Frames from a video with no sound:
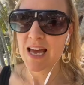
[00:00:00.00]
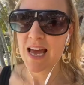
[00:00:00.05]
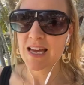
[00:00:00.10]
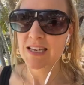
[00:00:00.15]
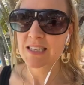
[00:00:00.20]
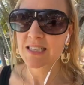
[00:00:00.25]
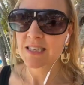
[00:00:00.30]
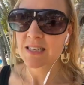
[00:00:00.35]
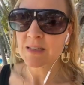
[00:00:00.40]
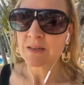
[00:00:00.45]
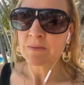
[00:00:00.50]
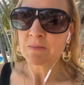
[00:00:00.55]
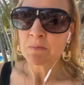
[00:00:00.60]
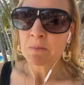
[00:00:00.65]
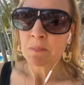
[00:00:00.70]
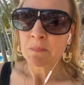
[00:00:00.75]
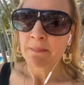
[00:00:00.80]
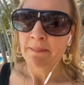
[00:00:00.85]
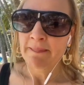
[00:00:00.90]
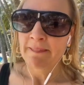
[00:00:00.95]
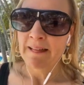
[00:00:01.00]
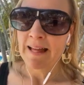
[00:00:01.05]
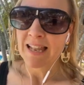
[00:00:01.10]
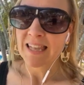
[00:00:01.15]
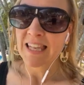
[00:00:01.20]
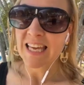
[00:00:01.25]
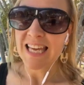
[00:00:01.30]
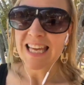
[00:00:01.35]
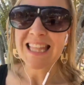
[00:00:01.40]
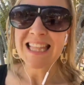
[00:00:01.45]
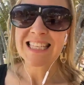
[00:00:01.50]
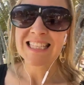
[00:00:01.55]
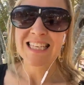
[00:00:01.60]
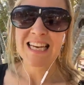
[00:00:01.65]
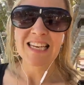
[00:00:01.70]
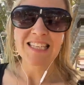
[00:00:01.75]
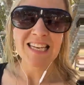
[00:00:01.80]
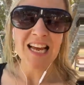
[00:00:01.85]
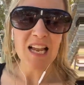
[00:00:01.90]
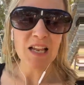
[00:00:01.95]
that lengthens
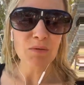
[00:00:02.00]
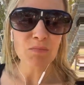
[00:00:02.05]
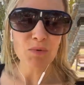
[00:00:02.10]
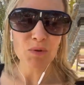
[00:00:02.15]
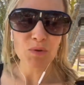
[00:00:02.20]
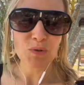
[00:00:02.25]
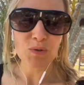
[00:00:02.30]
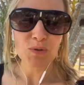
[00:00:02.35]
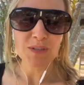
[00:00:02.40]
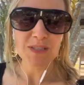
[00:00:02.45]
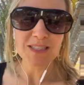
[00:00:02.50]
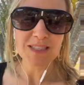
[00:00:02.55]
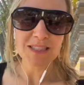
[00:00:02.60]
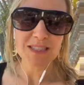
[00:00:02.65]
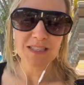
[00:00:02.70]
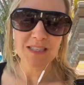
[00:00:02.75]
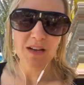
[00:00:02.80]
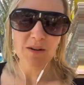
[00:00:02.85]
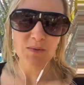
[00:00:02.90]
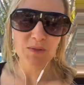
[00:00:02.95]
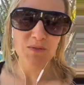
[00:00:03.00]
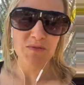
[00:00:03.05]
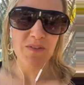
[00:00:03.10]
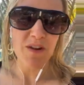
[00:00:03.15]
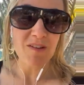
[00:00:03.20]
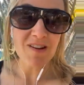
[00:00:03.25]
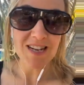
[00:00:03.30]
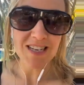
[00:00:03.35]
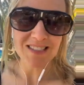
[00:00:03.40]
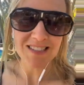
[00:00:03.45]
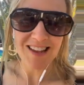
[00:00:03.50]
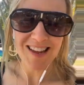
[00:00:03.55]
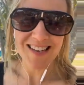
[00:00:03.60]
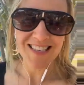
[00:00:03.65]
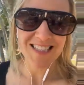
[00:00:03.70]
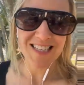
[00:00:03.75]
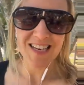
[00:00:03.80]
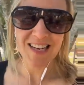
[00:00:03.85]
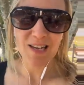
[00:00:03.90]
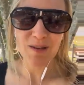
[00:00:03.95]
our telomeres, I was very
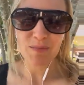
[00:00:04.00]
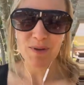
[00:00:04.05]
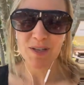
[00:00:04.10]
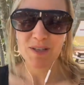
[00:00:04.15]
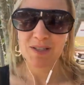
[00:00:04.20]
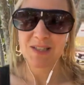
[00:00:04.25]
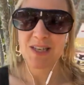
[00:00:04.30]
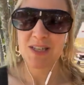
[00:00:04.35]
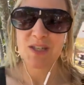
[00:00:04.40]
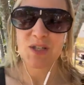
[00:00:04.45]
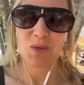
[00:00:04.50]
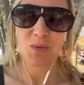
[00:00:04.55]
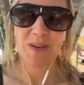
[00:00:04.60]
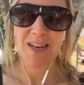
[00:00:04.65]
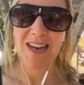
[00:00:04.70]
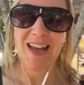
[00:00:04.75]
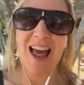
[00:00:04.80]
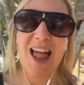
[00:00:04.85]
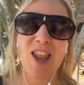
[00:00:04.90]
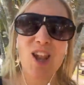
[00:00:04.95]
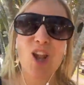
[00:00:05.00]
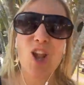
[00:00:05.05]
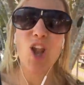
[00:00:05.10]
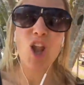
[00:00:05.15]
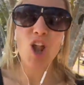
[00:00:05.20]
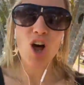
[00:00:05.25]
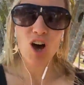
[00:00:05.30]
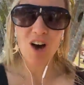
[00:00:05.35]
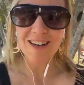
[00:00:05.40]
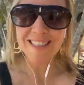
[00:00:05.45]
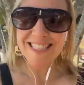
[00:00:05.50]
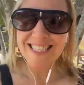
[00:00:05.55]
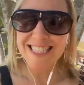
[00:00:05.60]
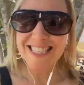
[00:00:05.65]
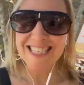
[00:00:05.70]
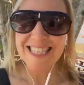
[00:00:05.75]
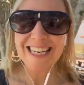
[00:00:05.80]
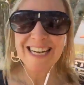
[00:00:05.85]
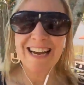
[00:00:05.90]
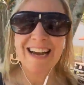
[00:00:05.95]
excited to hear because I do it a
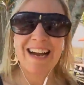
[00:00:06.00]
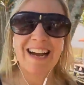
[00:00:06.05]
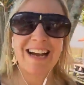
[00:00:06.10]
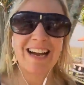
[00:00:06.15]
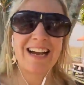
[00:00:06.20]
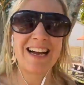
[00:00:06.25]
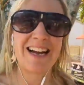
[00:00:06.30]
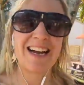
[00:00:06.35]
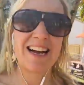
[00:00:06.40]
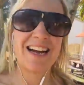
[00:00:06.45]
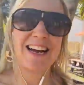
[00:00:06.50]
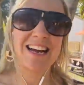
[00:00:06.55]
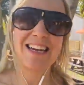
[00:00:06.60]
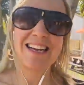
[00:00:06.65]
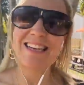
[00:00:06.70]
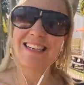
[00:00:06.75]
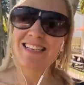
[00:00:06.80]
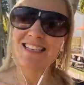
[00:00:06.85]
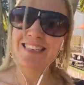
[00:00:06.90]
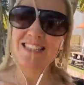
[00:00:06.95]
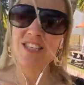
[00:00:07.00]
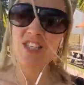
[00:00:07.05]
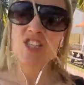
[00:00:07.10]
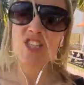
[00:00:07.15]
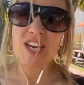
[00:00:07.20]
lot, is